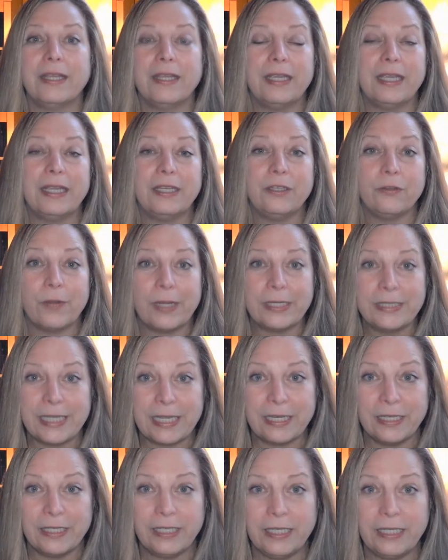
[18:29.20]
in your
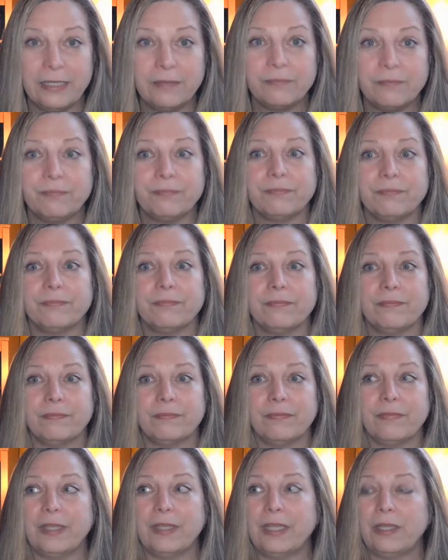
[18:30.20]
identity
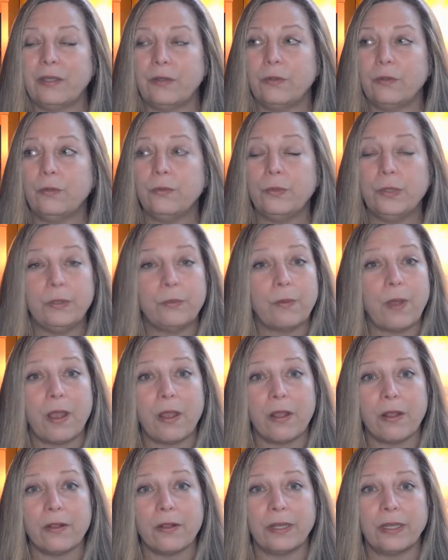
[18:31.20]
and who you
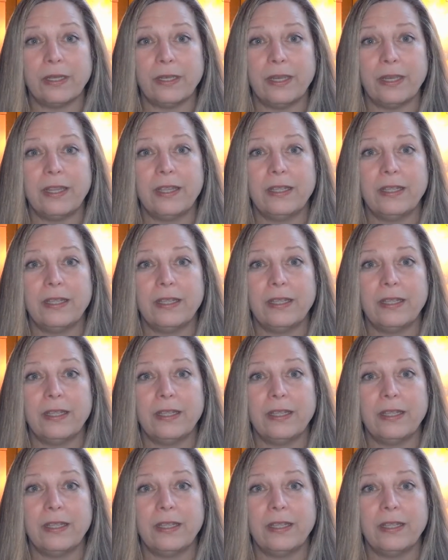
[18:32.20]
are, and